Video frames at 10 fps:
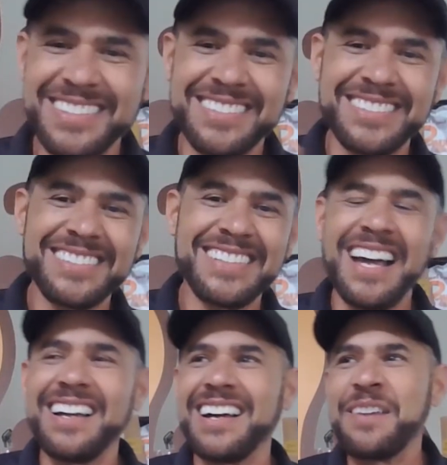stage.
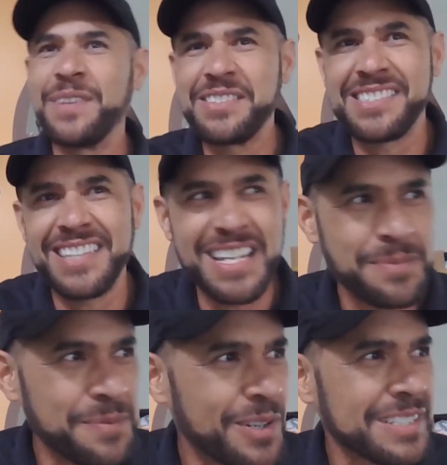I've been on stage
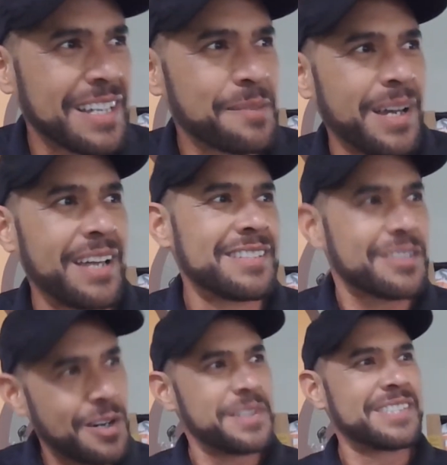before. It's like, but it's
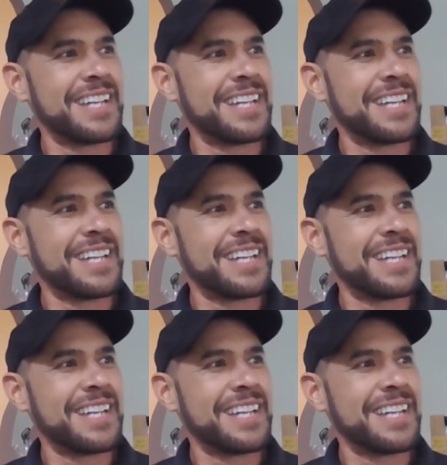COVID